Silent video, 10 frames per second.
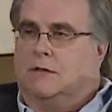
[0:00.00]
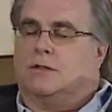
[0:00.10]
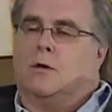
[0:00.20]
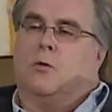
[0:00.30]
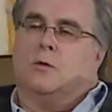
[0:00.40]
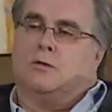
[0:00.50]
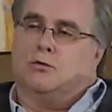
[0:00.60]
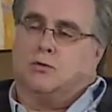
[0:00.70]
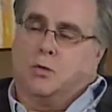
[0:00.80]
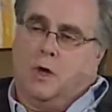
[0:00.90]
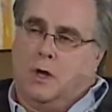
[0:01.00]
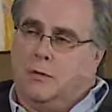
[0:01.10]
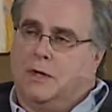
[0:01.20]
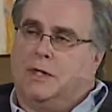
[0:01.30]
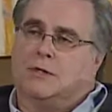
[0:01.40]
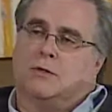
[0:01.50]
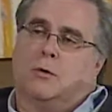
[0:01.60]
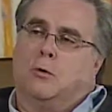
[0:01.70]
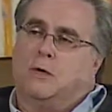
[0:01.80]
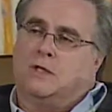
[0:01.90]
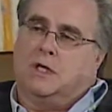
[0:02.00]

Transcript: it's always drama, it's always